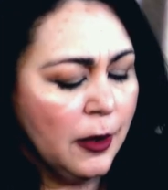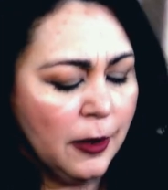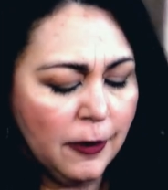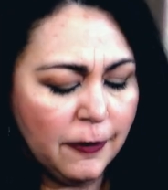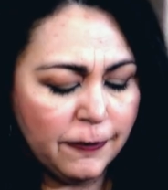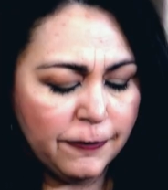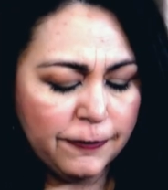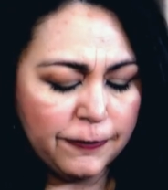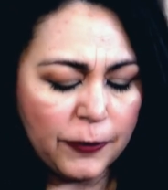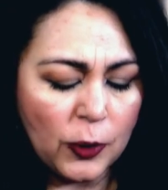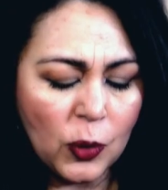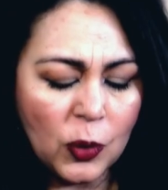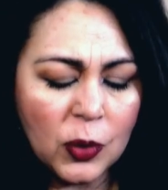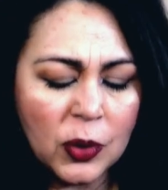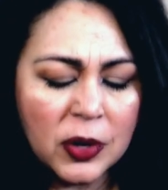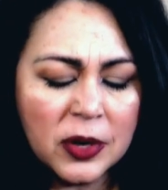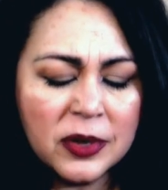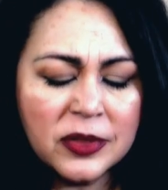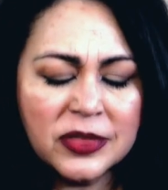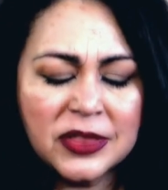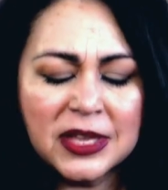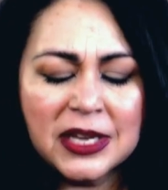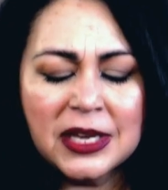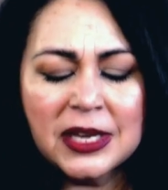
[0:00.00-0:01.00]

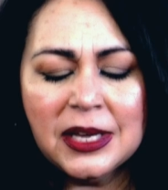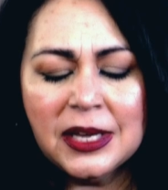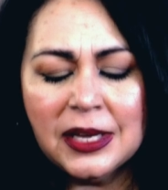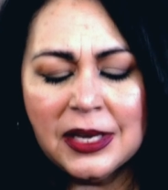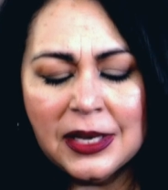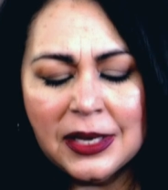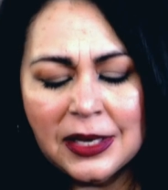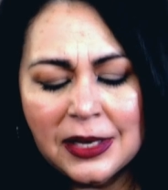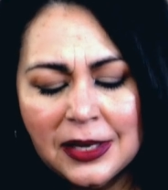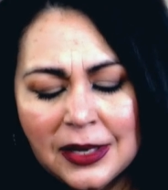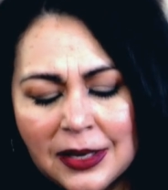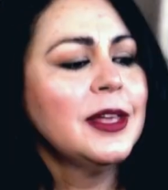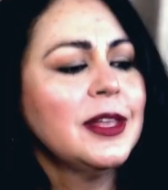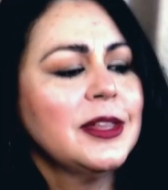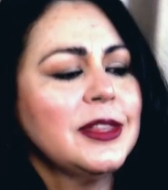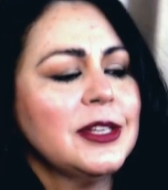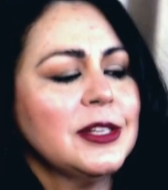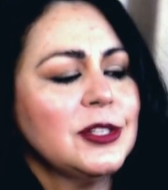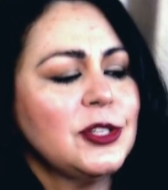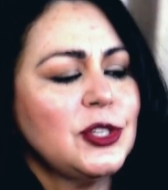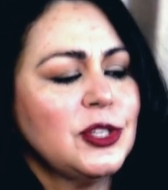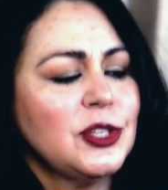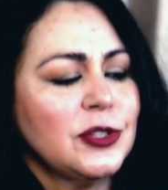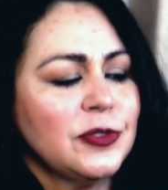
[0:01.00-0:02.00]
for the
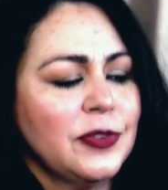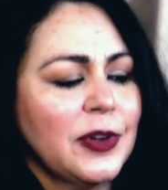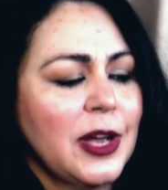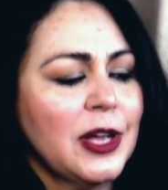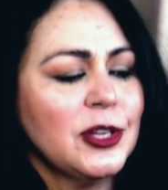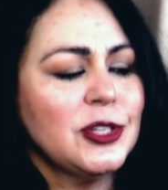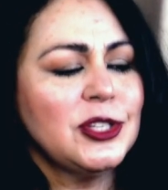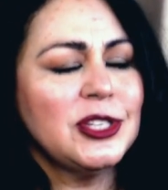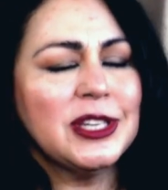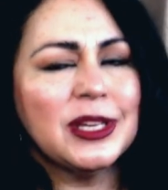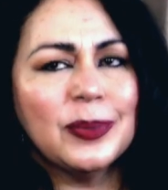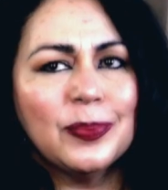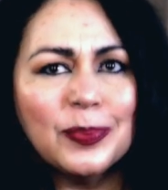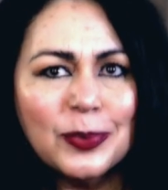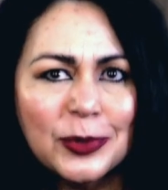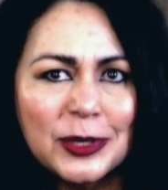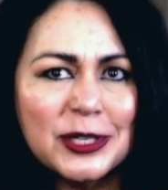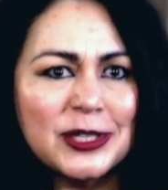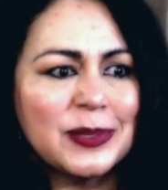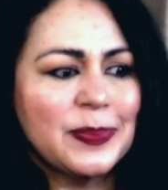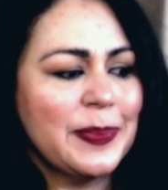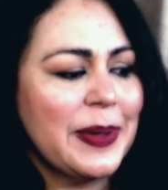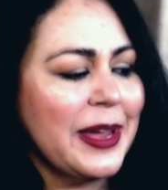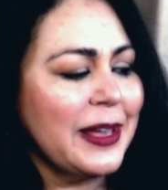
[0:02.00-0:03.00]
Givenchy
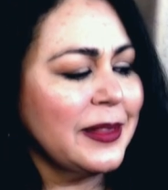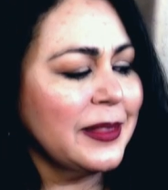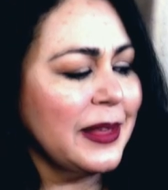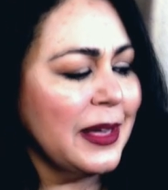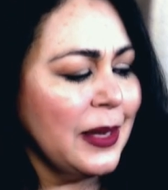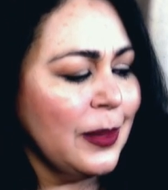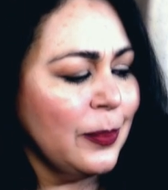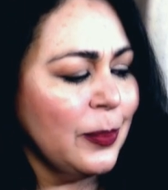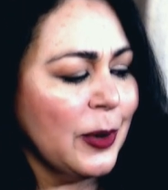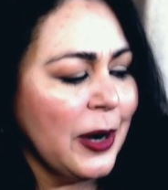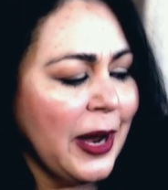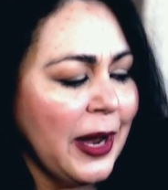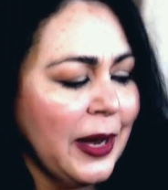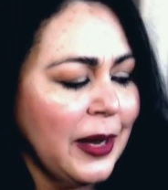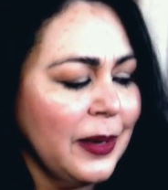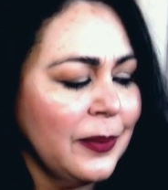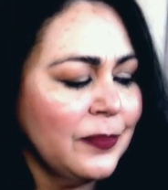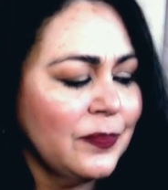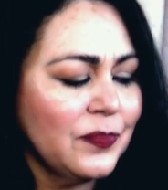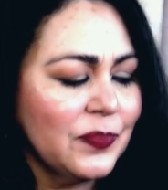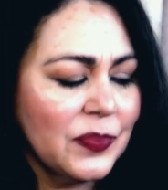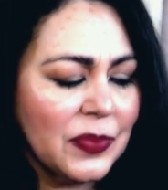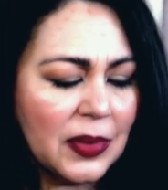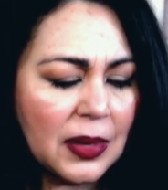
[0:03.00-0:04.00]
Prisme Libre,
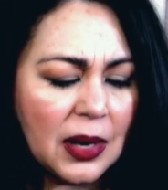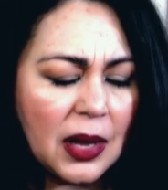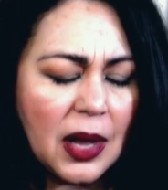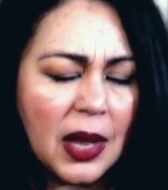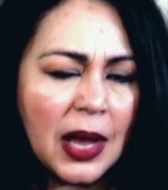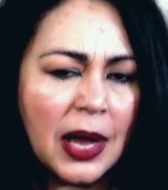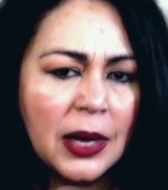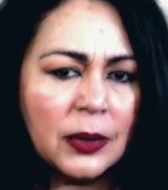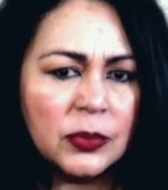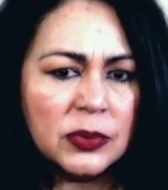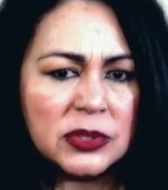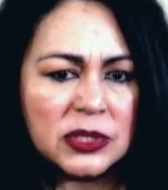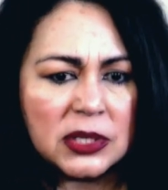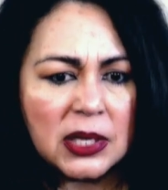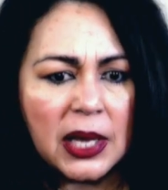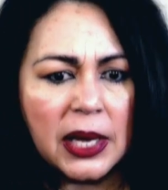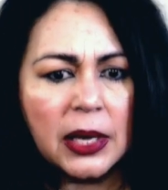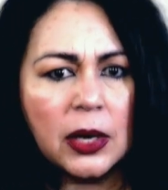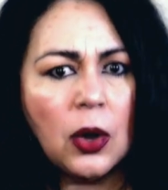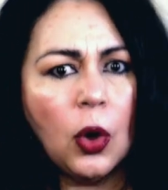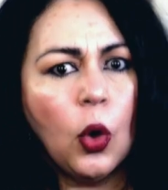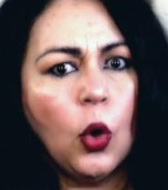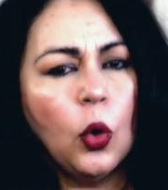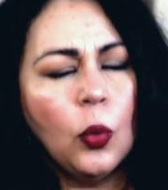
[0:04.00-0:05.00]
I was
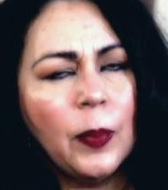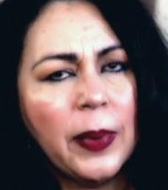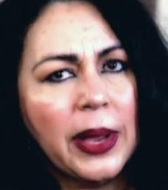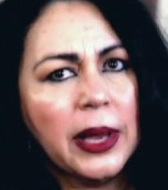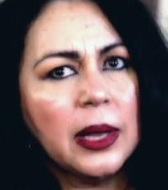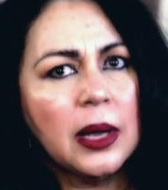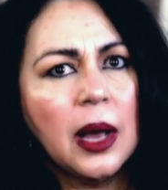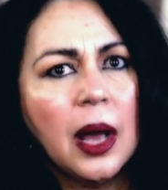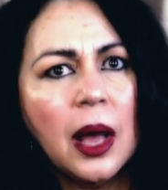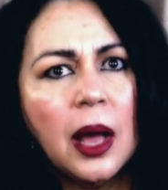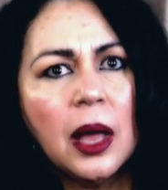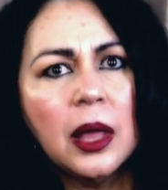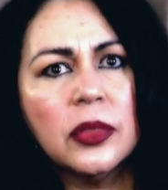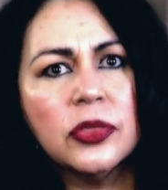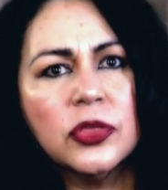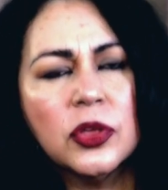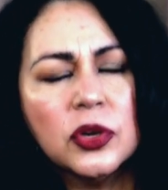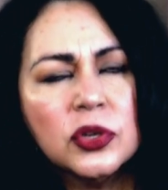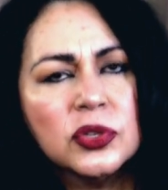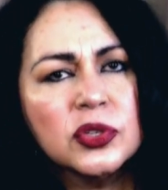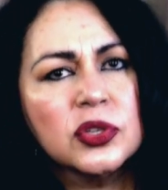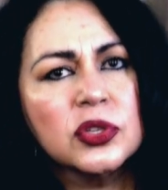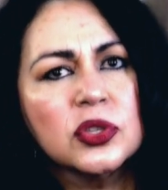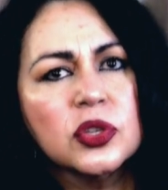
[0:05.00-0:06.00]
like, oh my god,
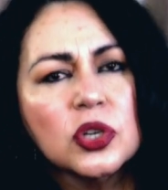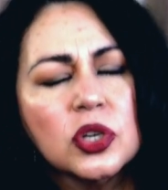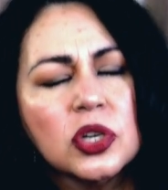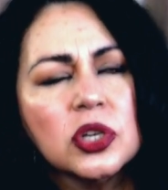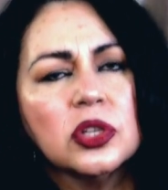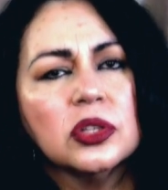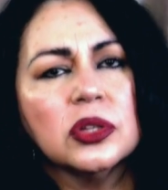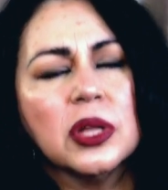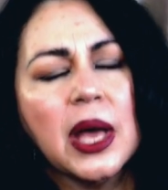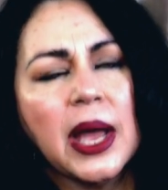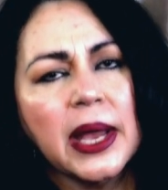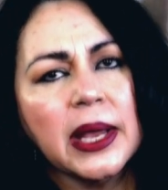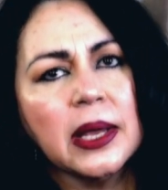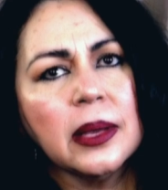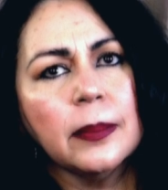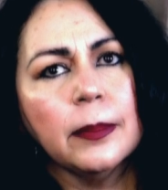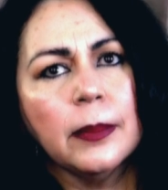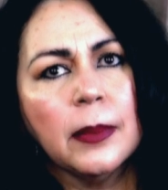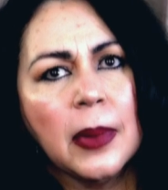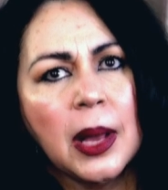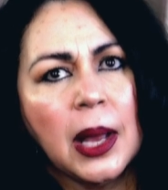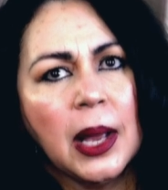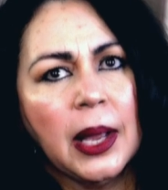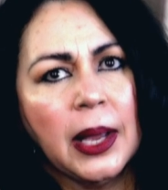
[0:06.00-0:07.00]
those look like
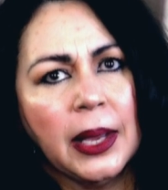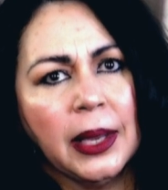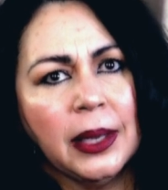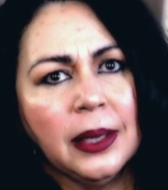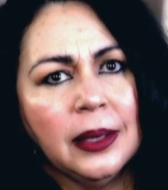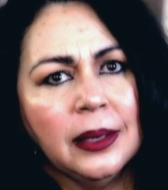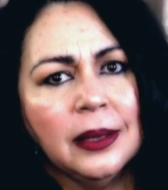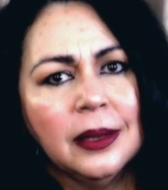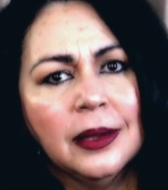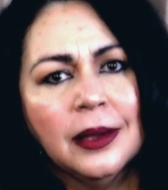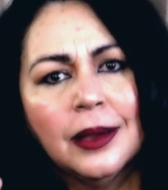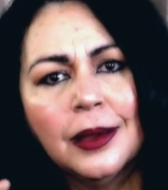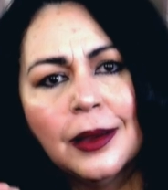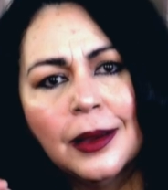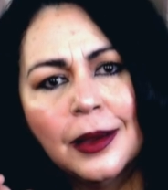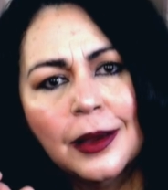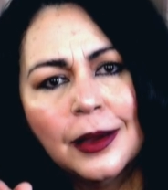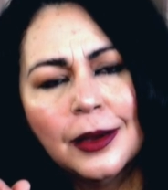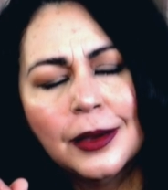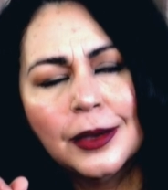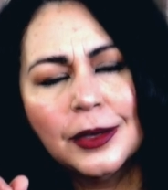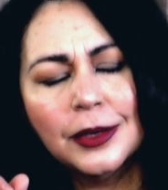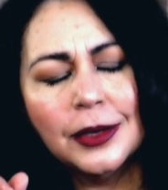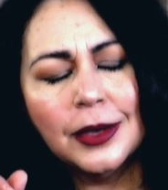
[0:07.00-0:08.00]
my
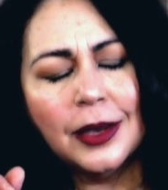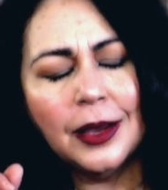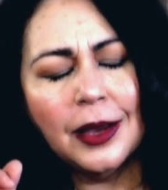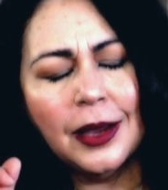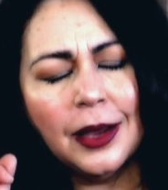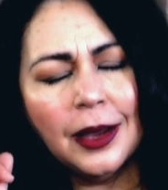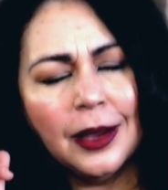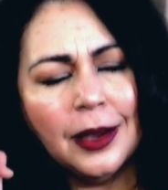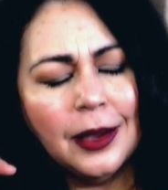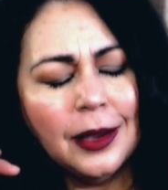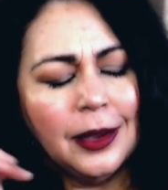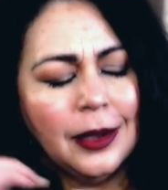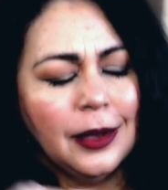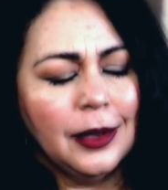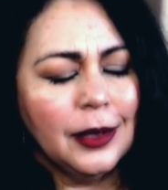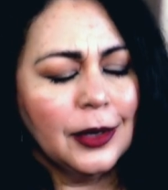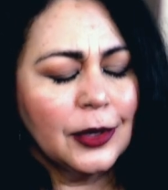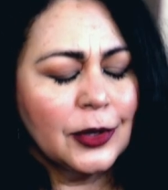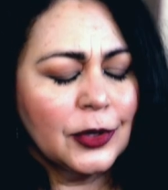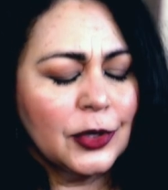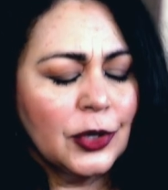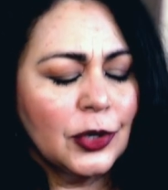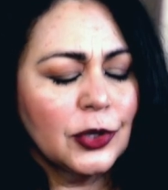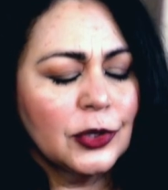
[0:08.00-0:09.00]

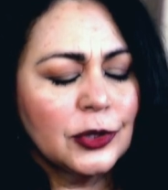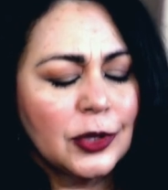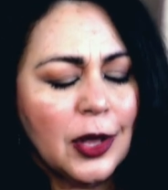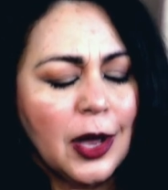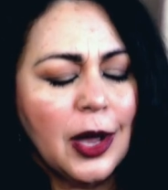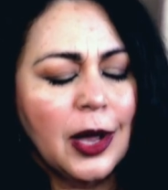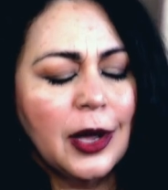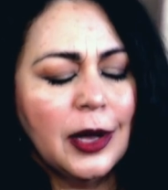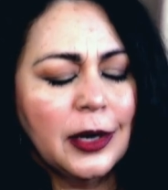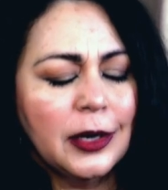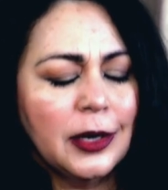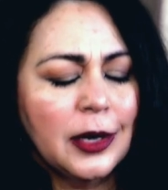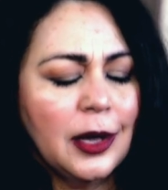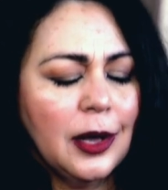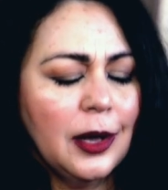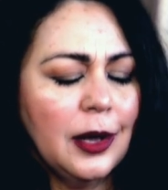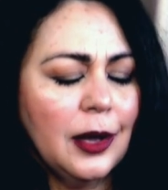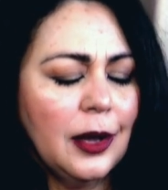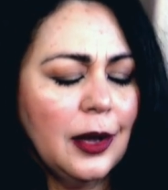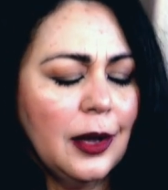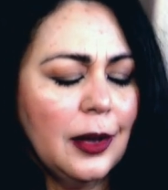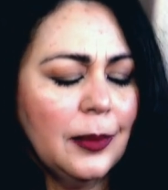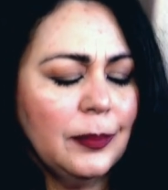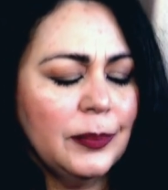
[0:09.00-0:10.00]
Guerlain
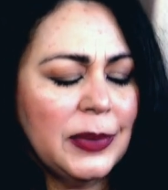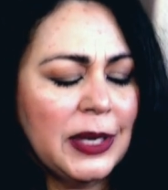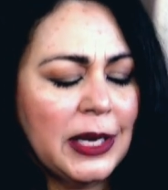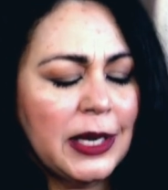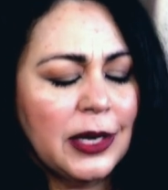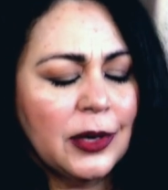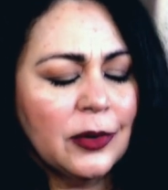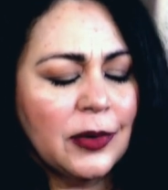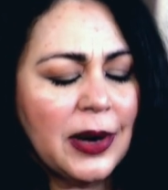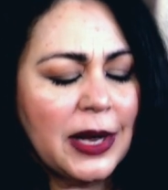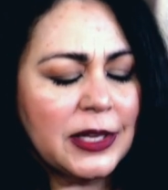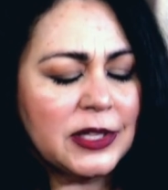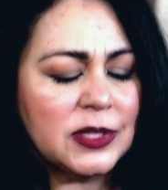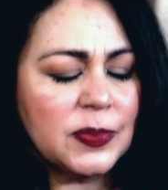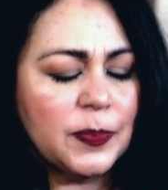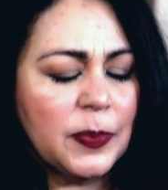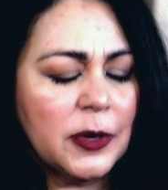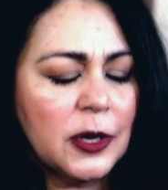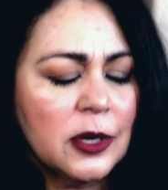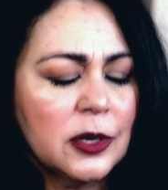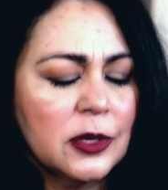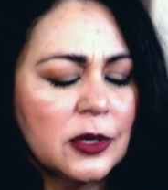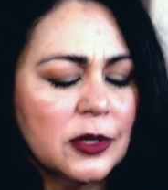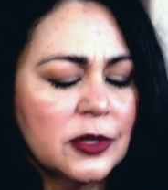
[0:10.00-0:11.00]
Meteorites
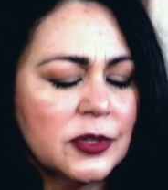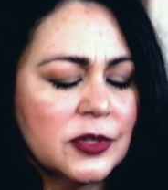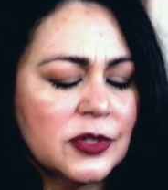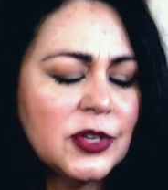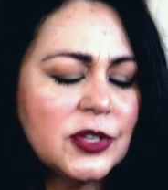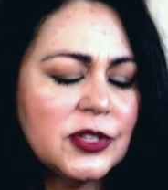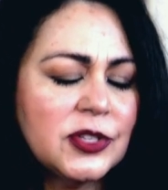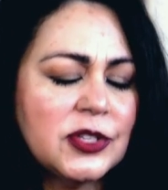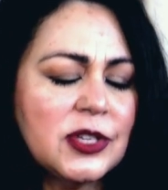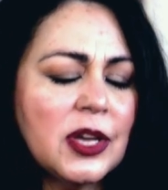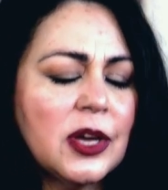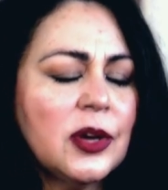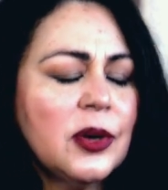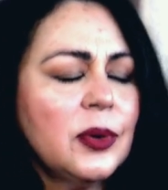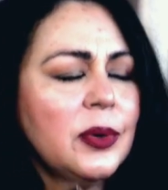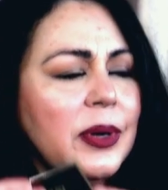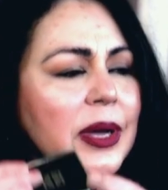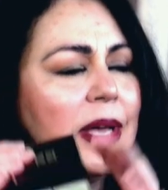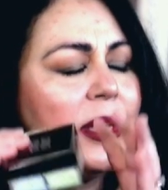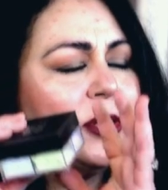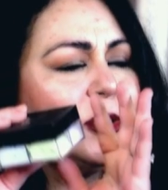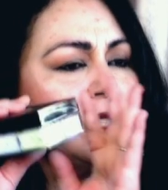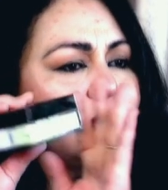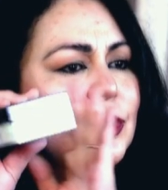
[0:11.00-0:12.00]
Pearls. So
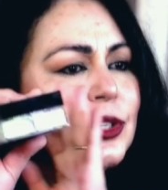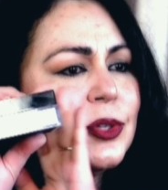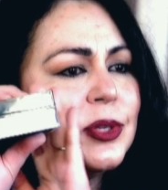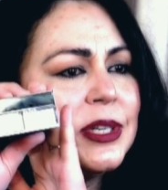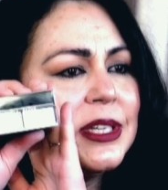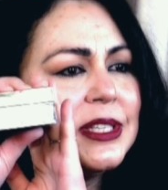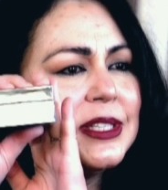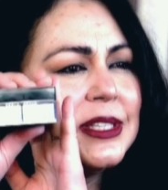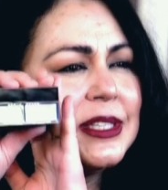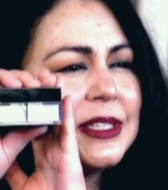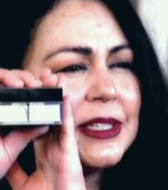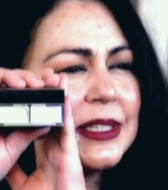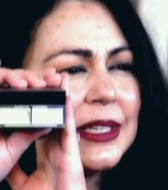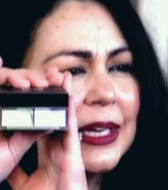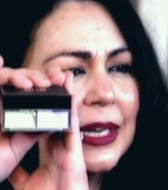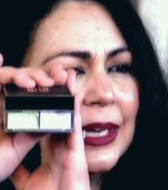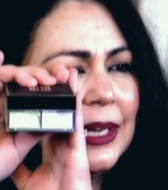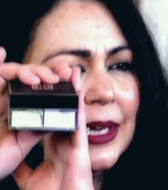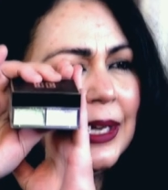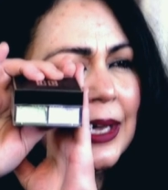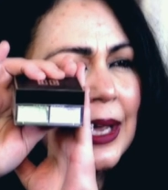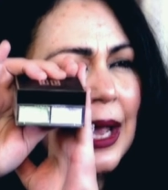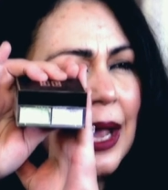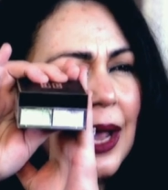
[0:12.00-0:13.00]
as you can
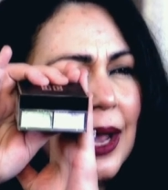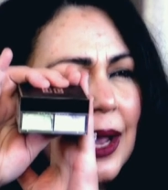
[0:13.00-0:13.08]
see,